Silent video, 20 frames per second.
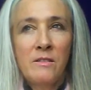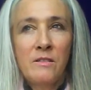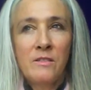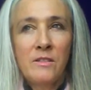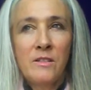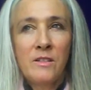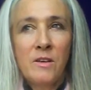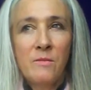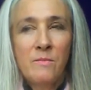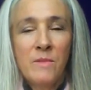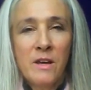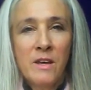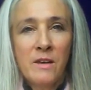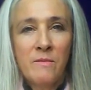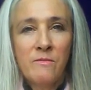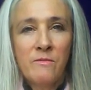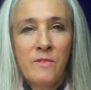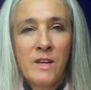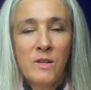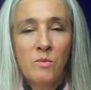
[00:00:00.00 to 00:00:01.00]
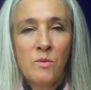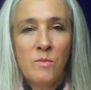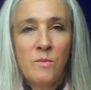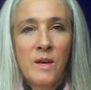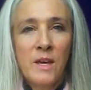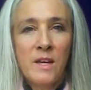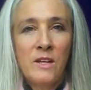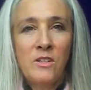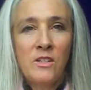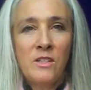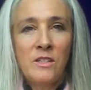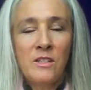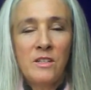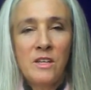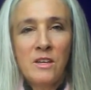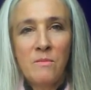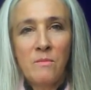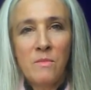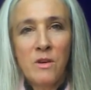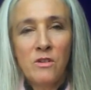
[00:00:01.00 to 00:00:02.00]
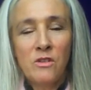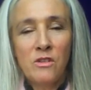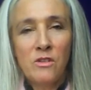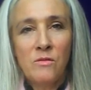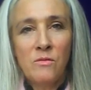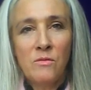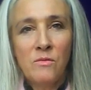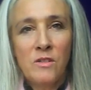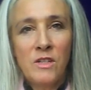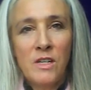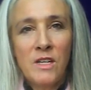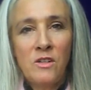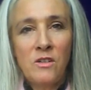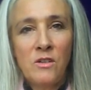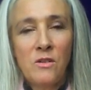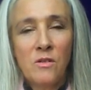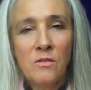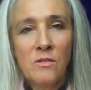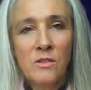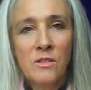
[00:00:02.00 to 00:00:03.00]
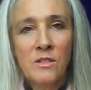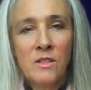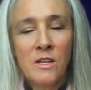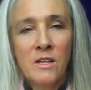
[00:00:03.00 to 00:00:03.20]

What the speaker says: So my Facebook page is Emotional Detox,